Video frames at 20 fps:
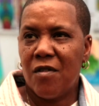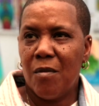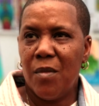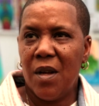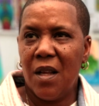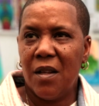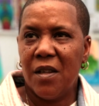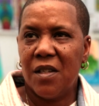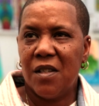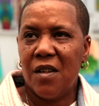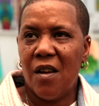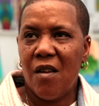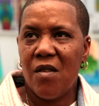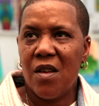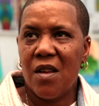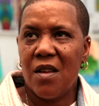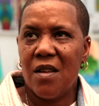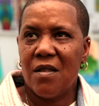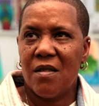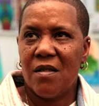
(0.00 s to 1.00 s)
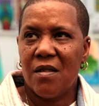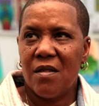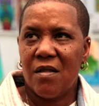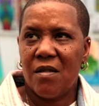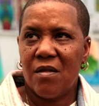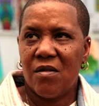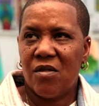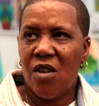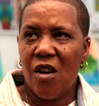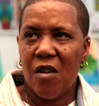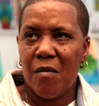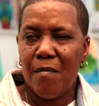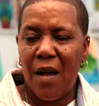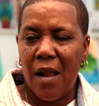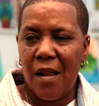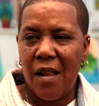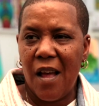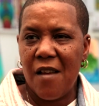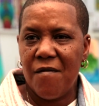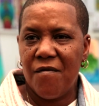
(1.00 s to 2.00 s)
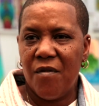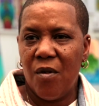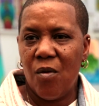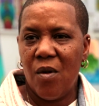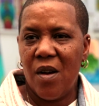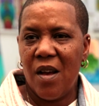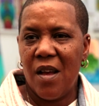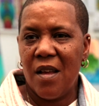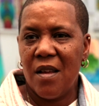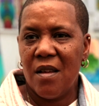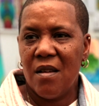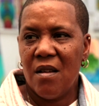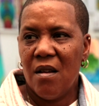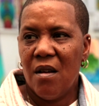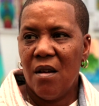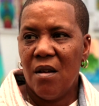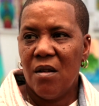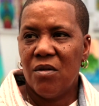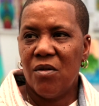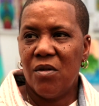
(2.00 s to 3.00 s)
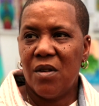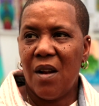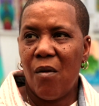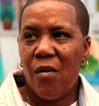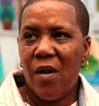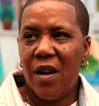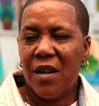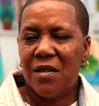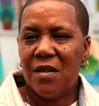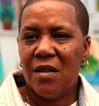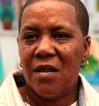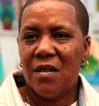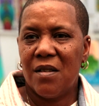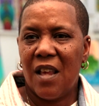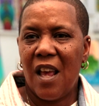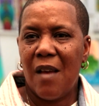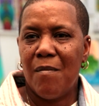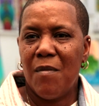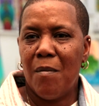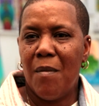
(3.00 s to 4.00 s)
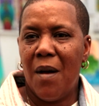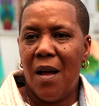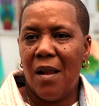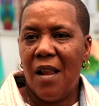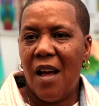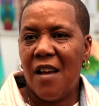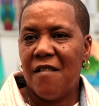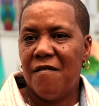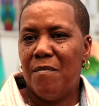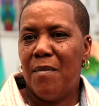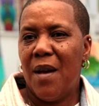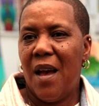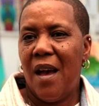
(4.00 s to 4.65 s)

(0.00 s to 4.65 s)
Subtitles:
The military took my life away. New Directions gave me my life